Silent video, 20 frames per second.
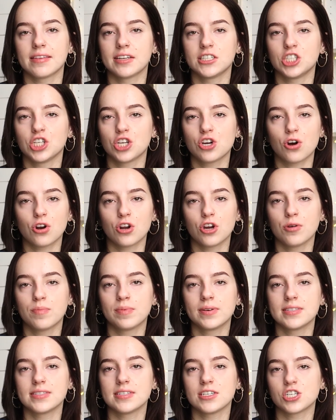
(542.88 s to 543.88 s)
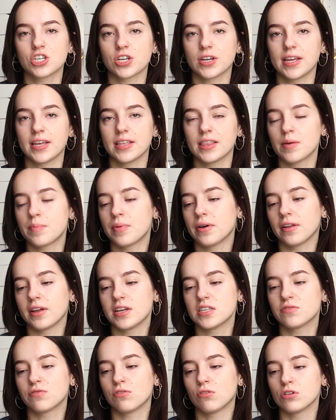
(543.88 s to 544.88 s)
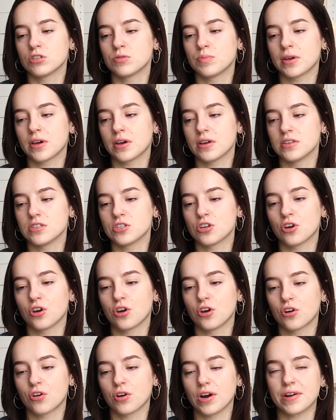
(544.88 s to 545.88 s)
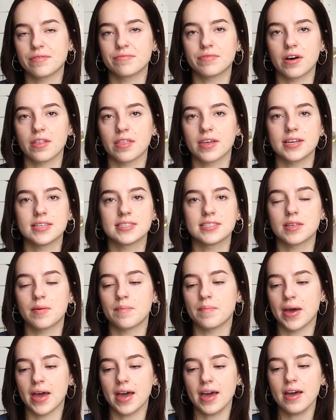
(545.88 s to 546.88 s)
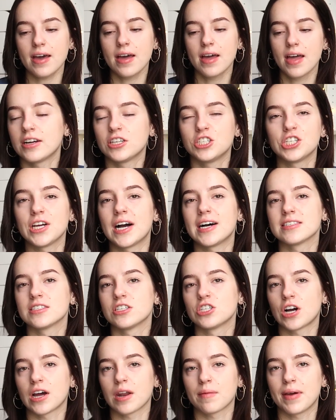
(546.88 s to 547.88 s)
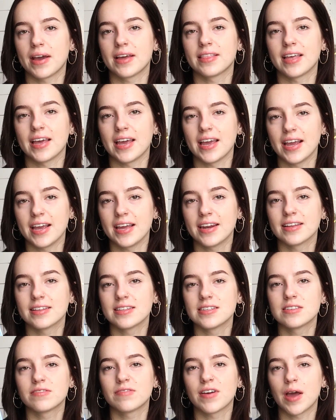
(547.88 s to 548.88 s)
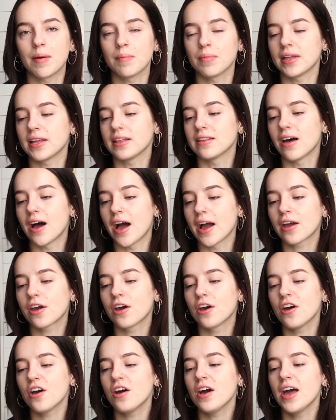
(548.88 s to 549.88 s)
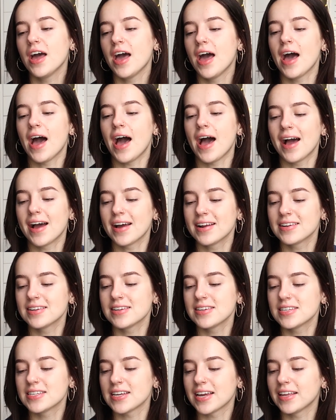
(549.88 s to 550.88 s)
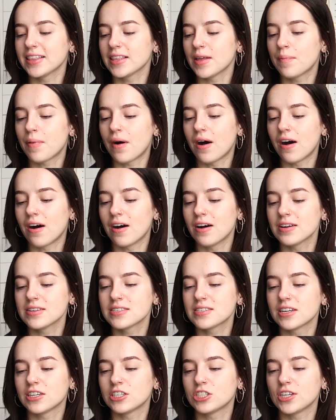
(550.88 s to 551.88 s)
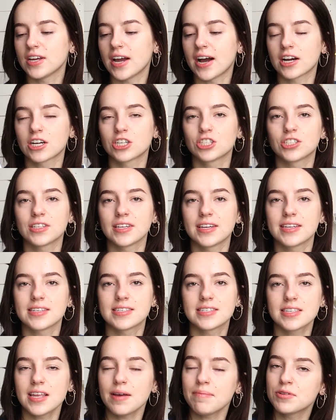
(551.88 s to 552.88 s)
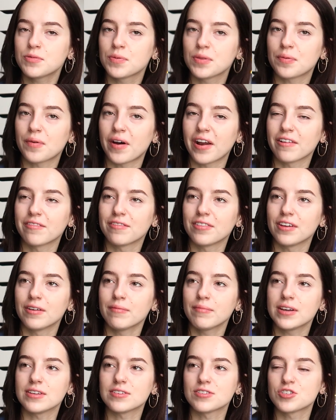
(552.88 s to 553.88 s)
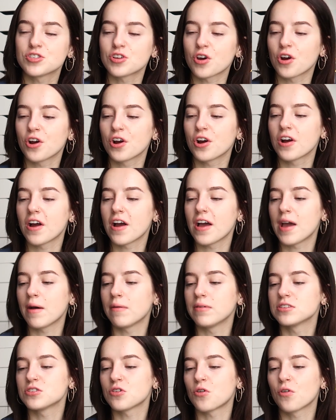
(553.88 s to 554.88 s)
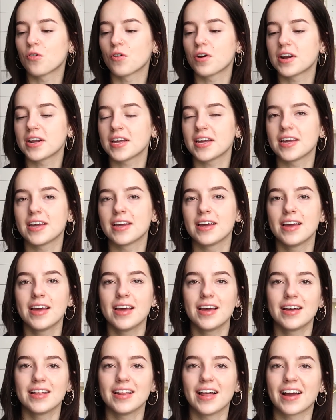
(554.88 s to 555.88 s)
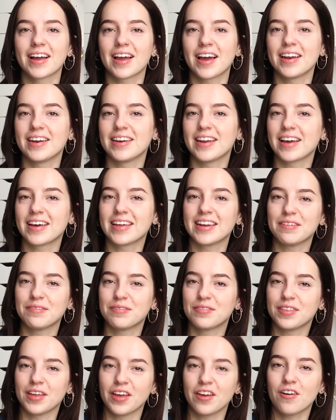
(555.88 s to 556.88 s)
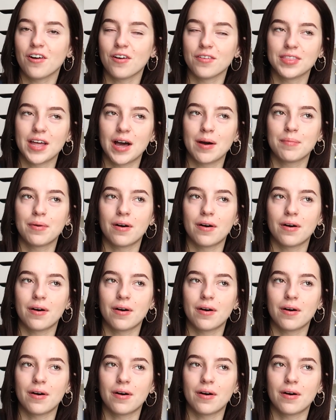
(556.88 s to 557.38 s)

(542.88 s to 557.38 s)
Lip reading: that she got her position in the police force because her grandfather is the mayor. She has to try to make the Edens family like her, and in the past she actually slept with one of them, so it was already like a negative thing on that